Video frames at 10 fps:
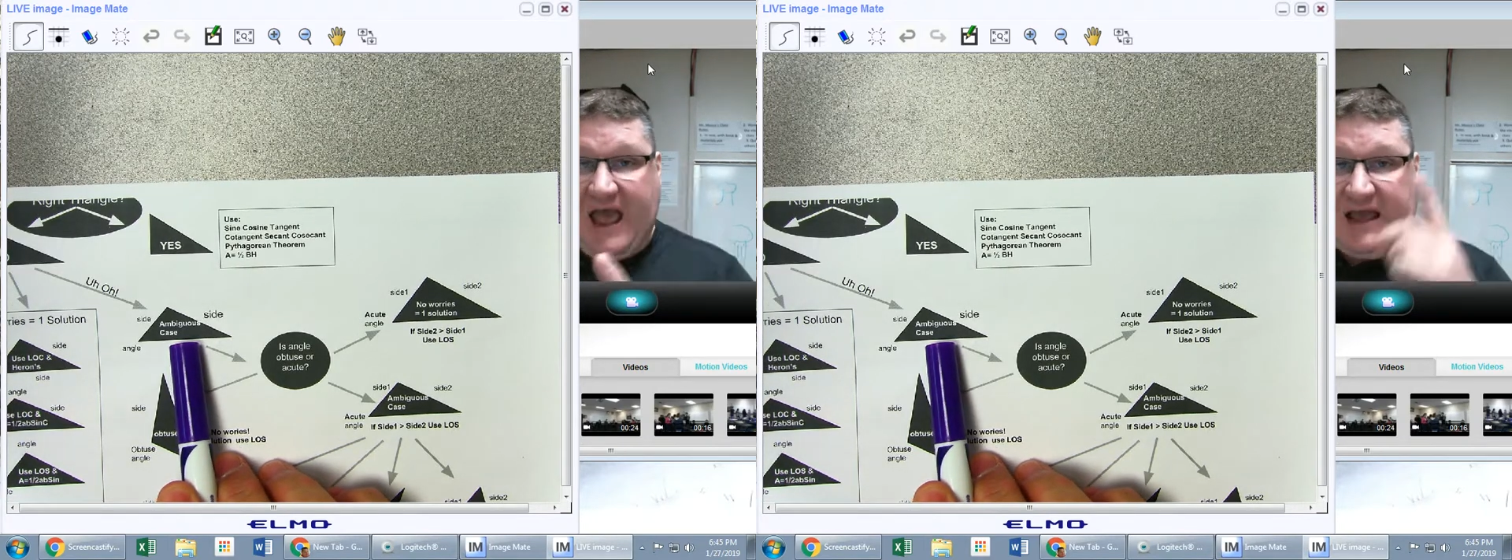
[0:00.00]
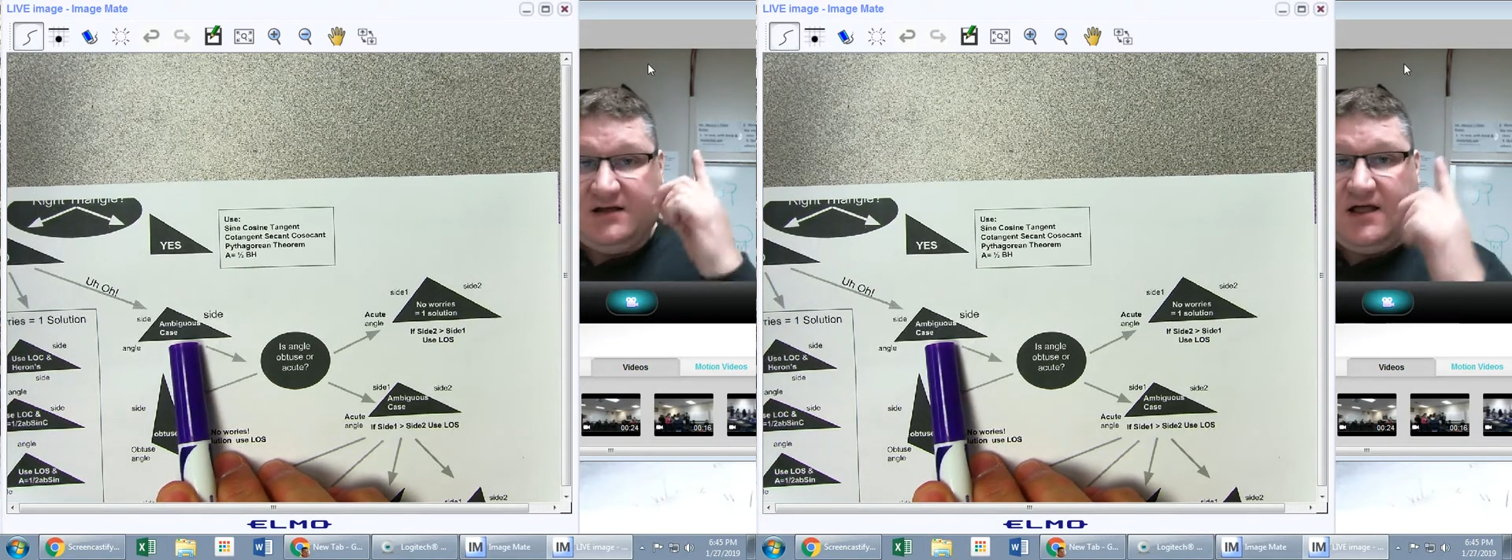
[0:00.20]

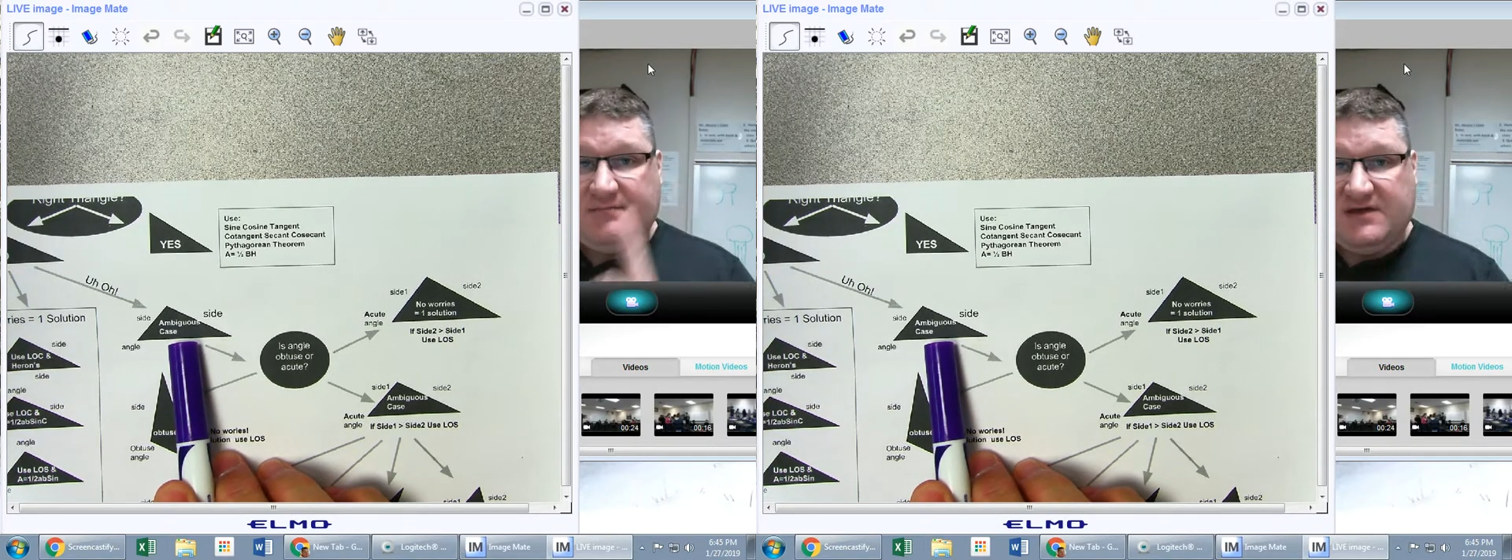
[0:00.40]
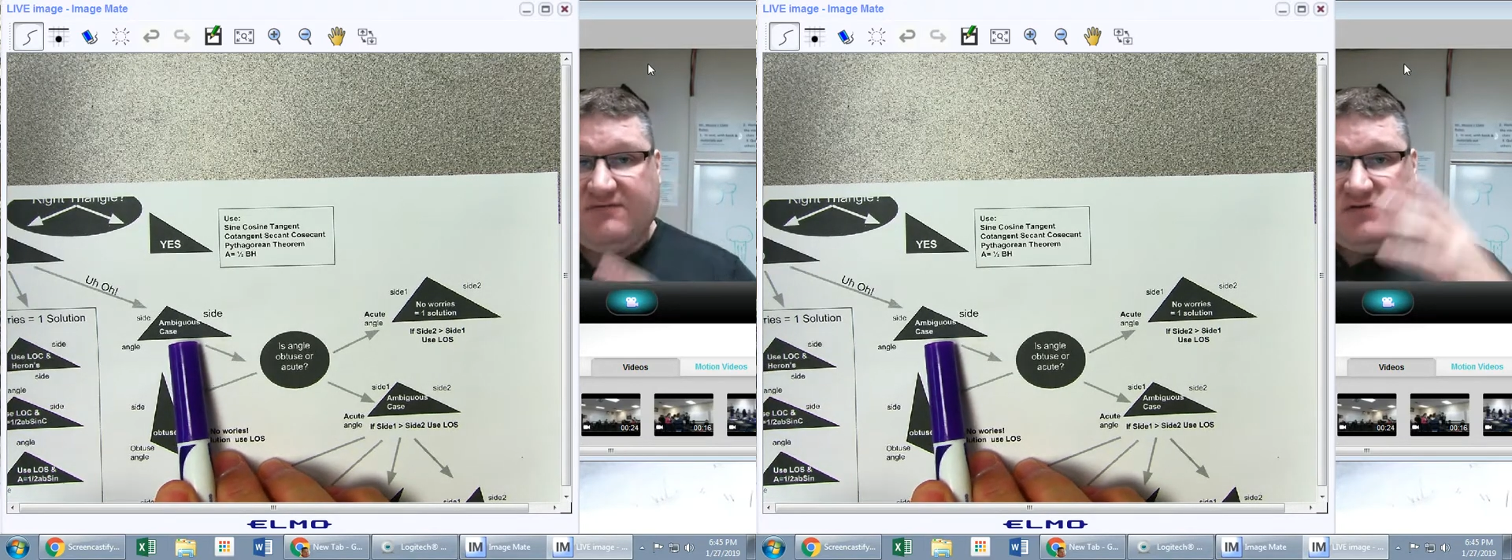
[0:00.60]
angle
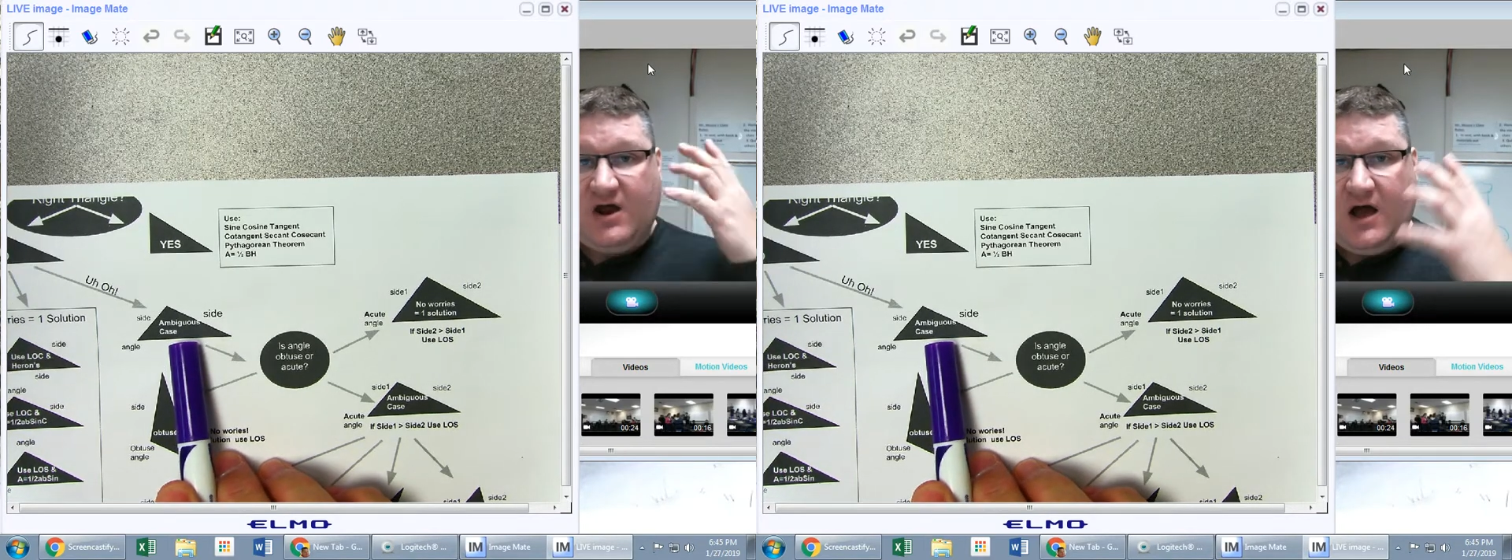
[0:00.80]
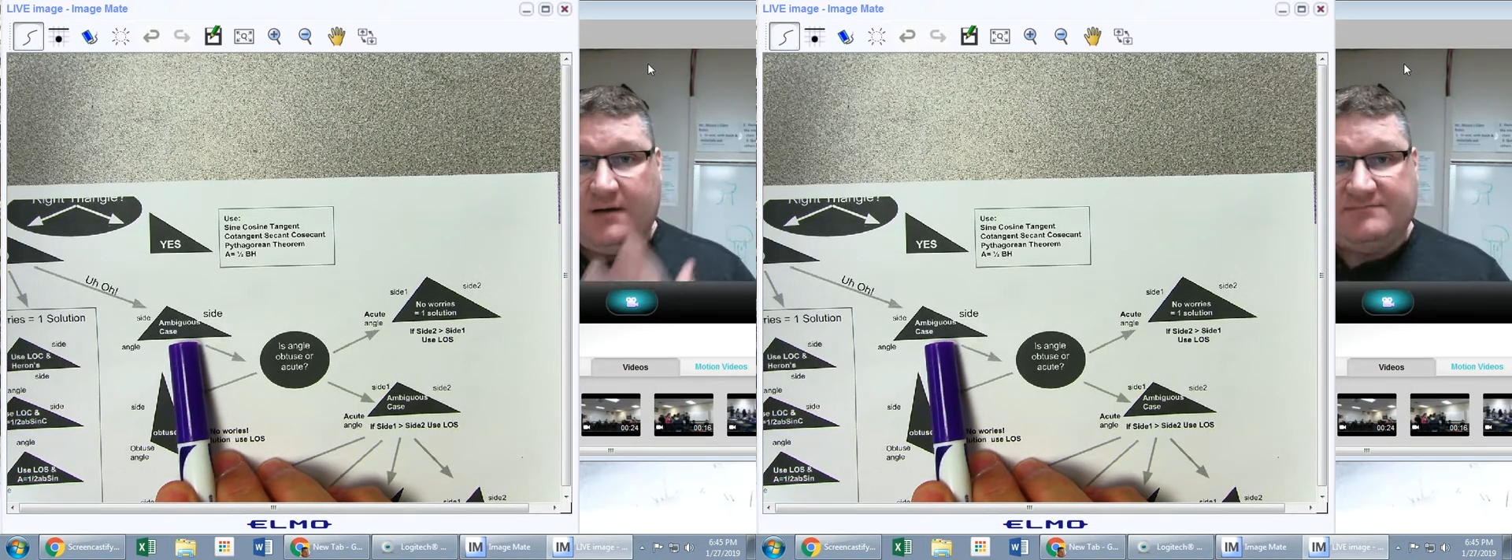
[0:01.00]
I'm given
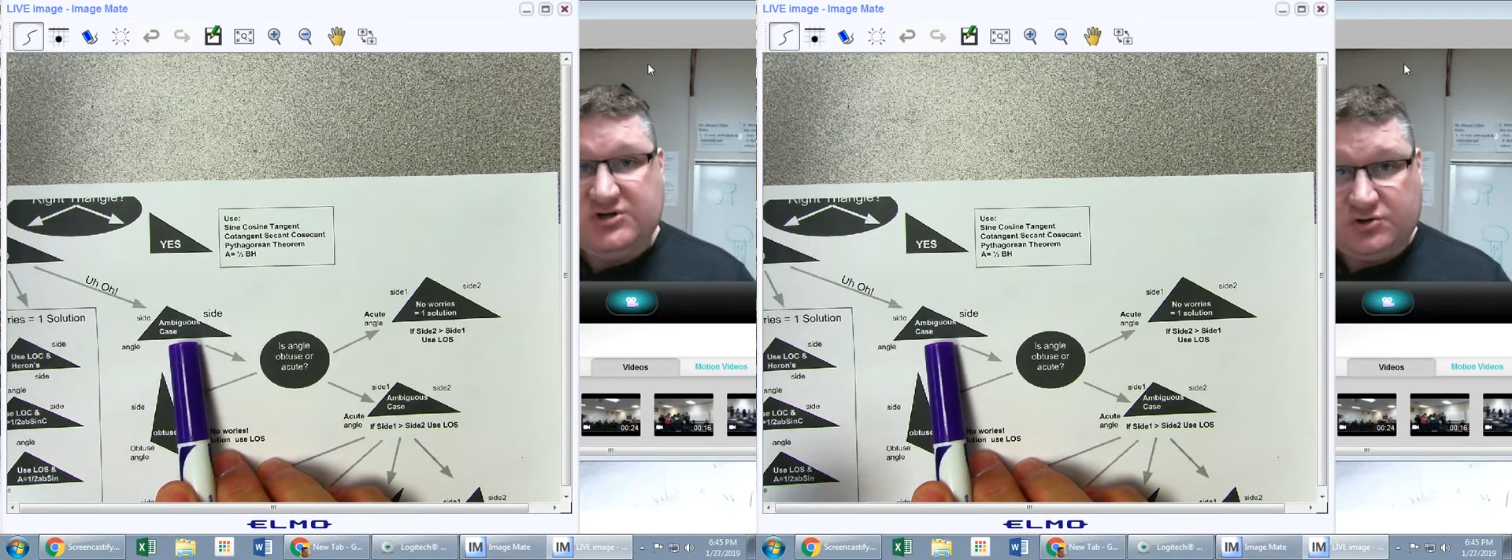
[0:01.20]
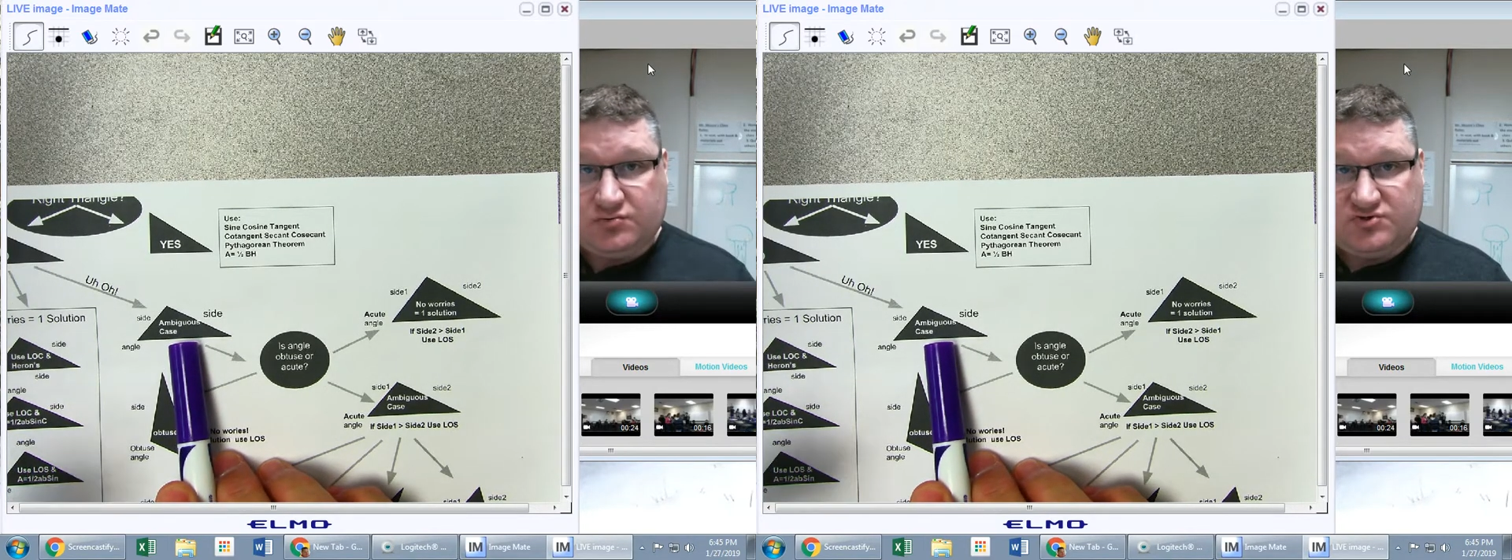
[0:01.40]

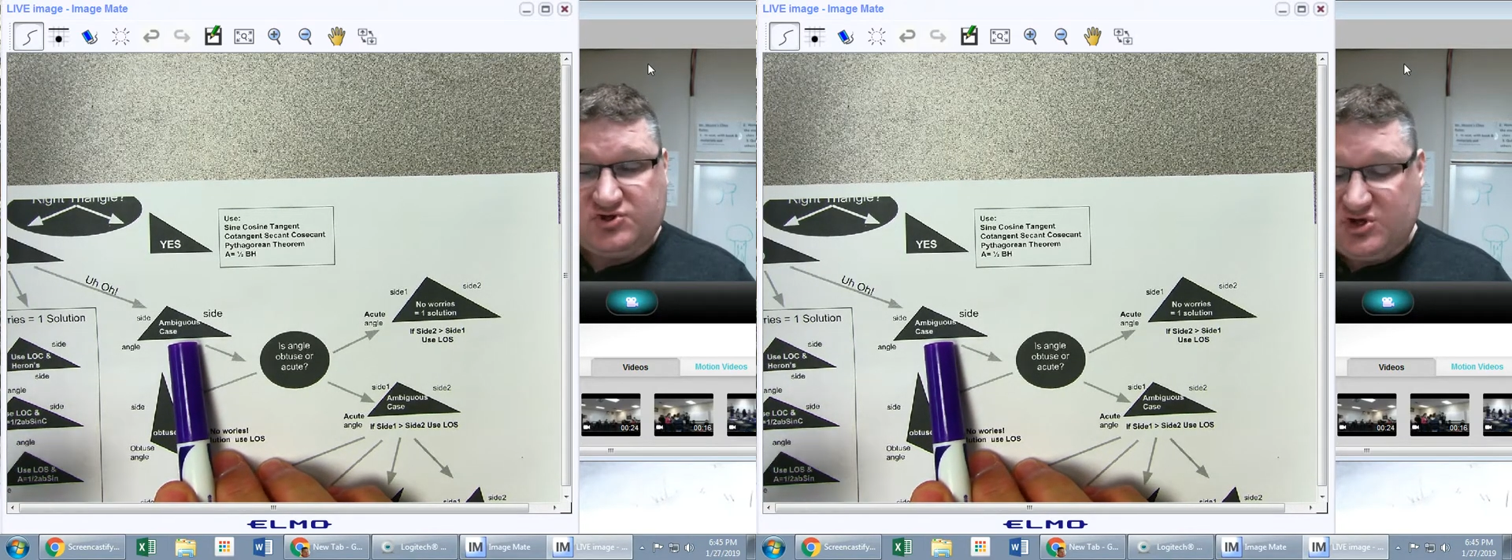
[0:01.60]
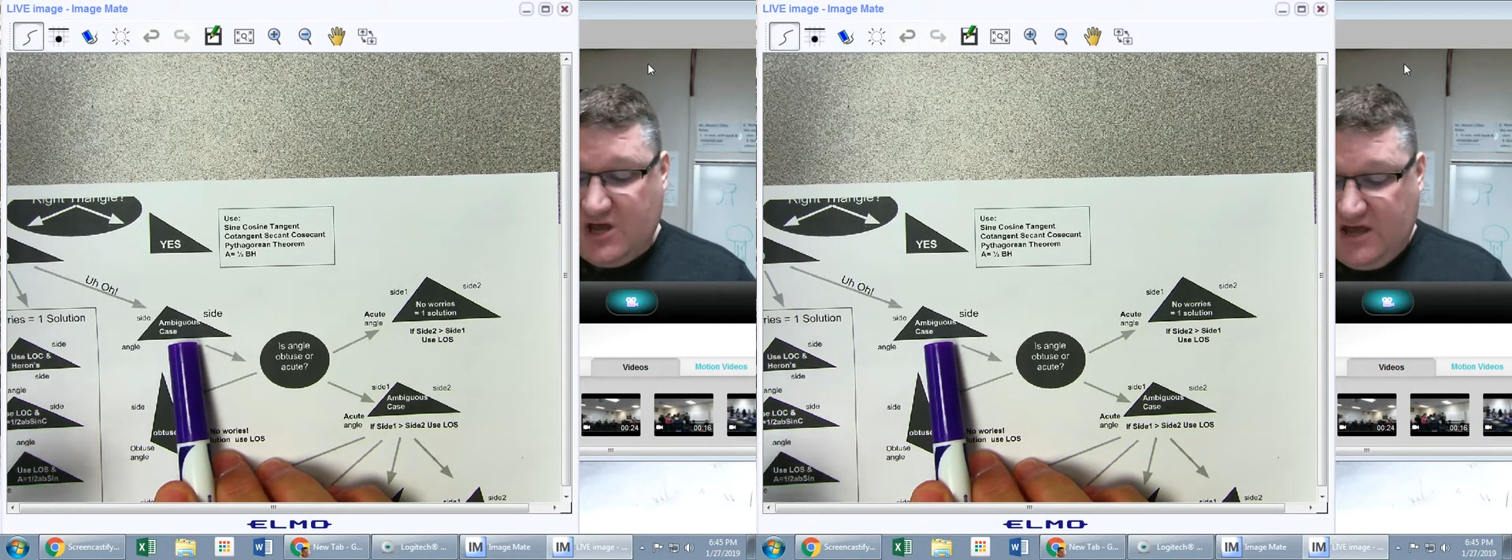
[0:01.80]
obtuse?